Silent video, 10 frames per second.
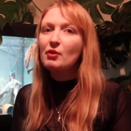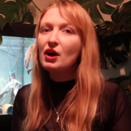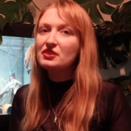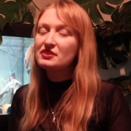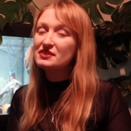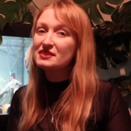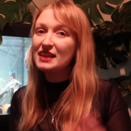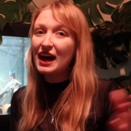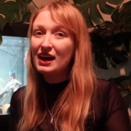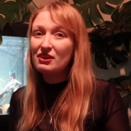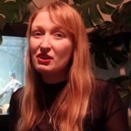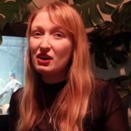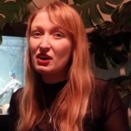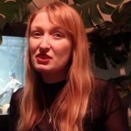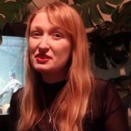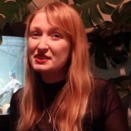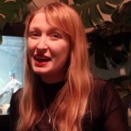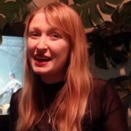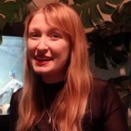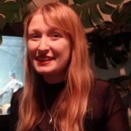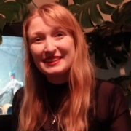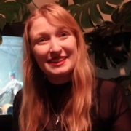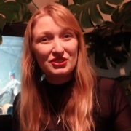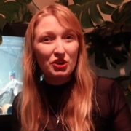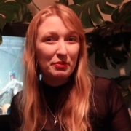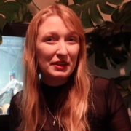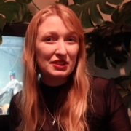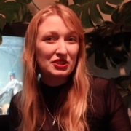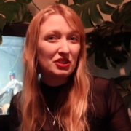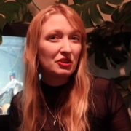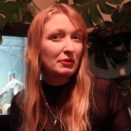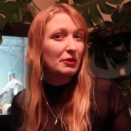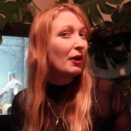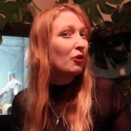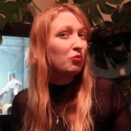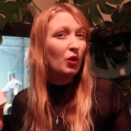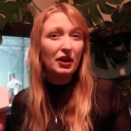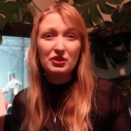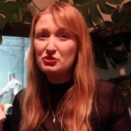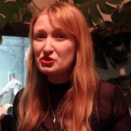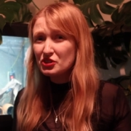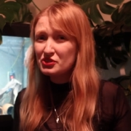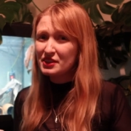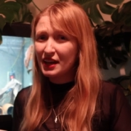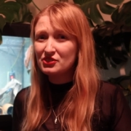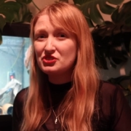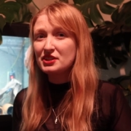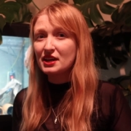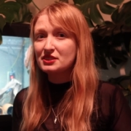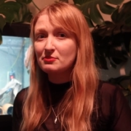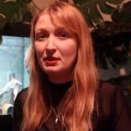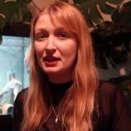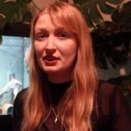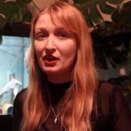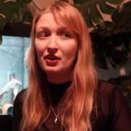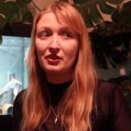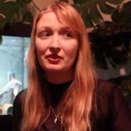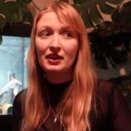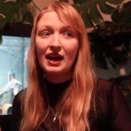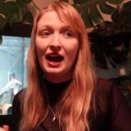But now today this topic is going to be about why you shouldn't actually get a pleco.